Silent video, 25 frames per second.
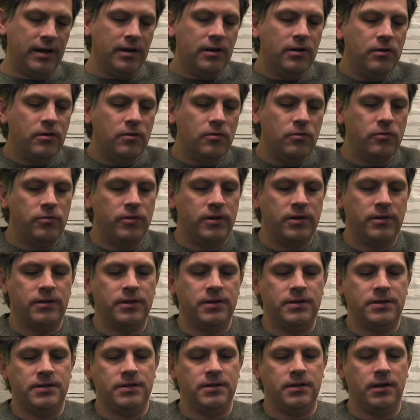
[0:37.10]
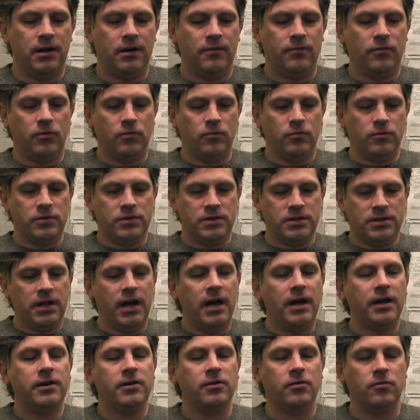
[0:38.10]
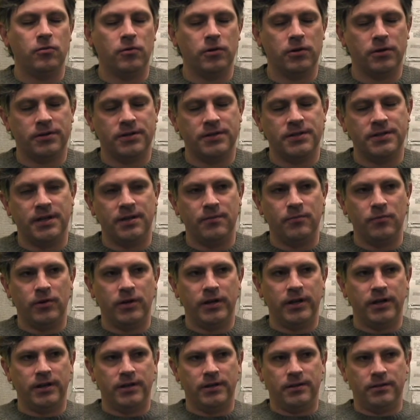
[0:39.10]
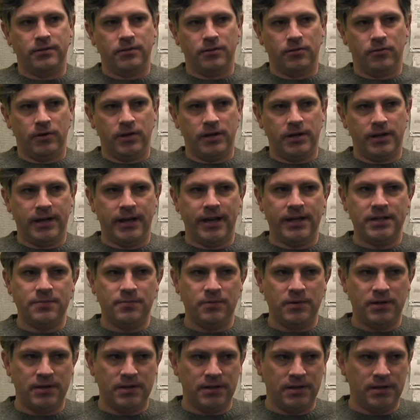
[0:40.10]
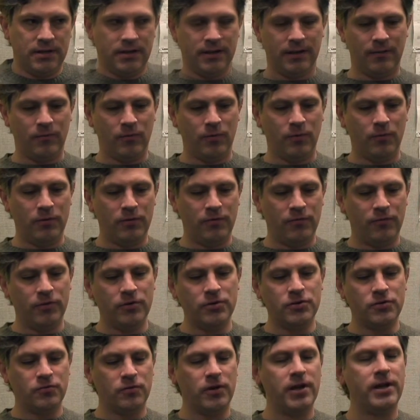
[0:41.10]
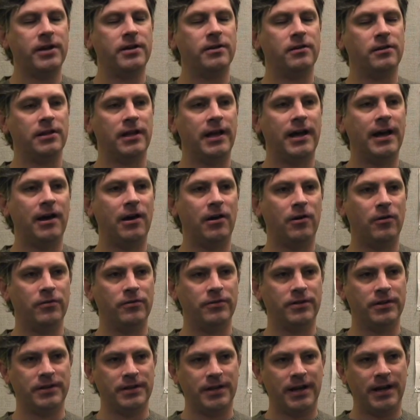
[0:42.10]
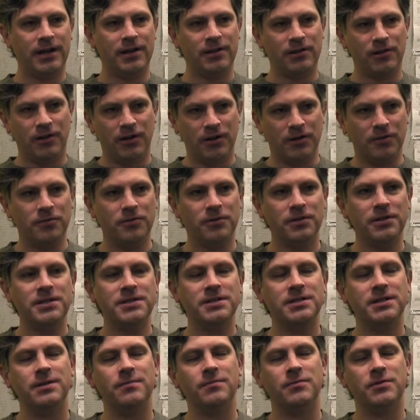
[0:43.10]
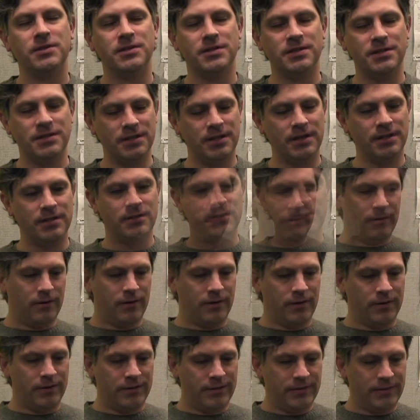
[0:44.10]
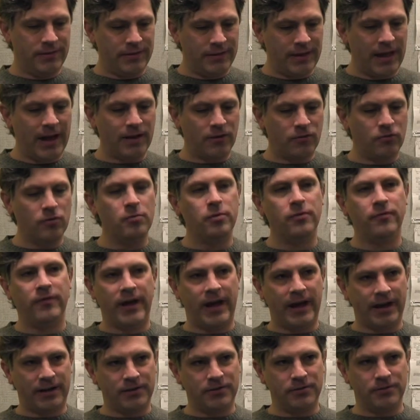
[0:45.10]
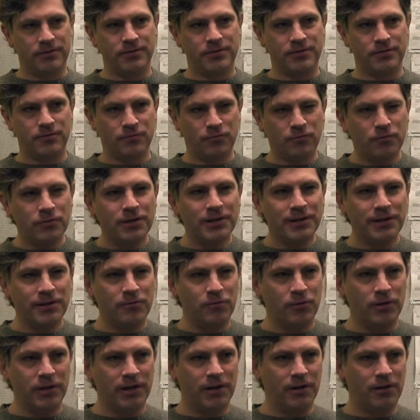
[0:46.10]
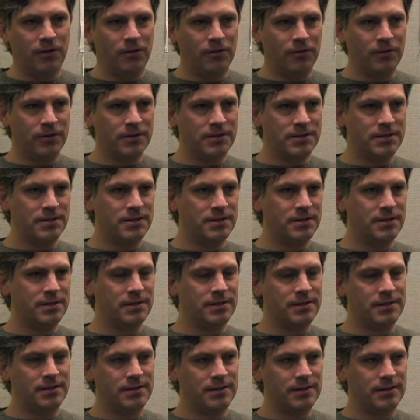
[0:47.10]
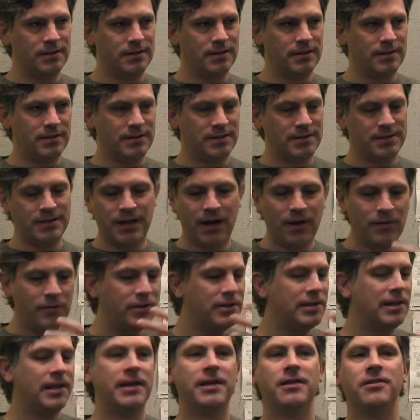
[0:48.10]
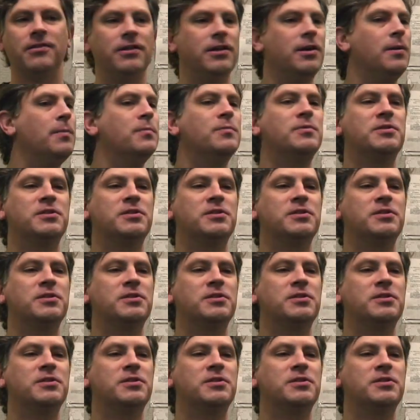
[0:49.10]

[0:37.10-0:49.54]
knew that this novel was not going to work the same way The Great Gatsby did, and when we first read it aloud, the dialogue really seemed to sit on that group of actors really well. It, it sounded like them